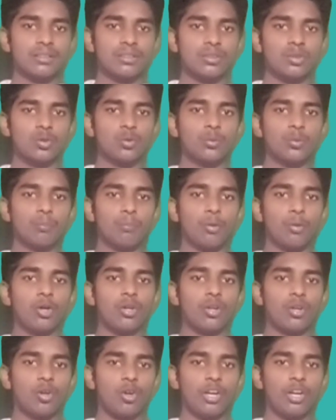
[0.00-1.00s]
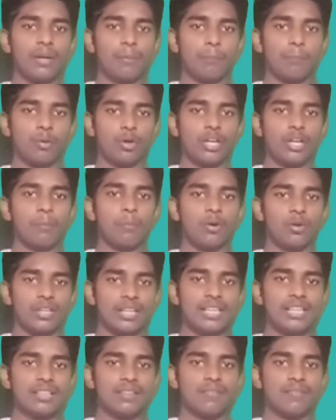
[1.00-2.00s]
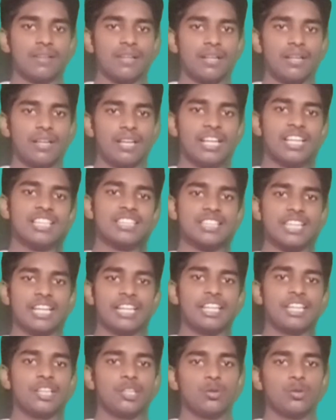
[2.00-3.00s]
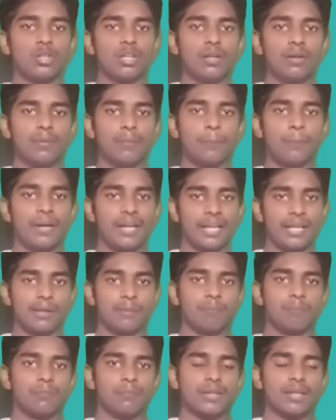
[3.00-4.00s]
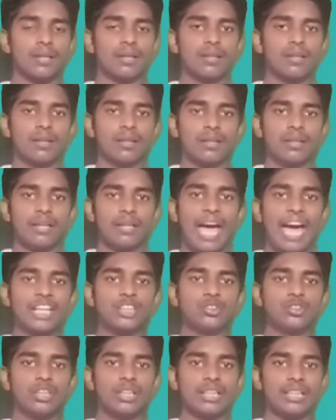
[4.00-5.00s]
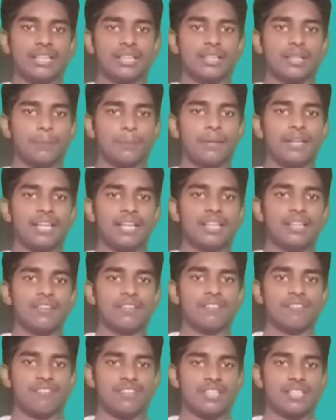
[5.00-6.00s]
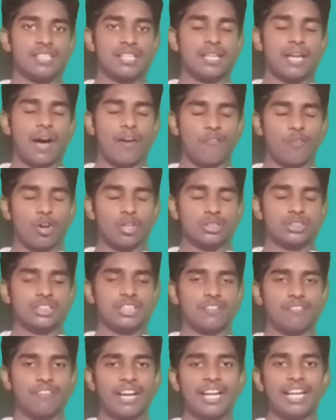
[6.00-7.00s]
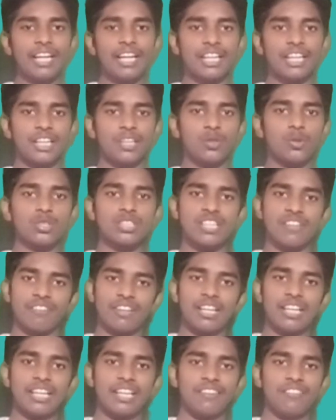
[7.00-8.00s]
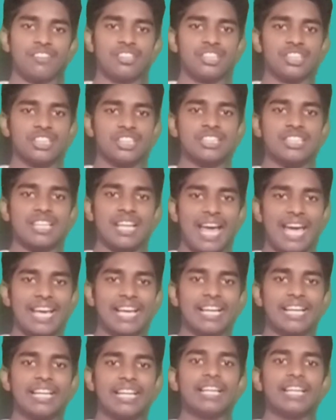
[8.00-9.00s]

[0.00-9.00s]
To know more about it, let us get into the brain. Actually, the brain was divided into several divisions like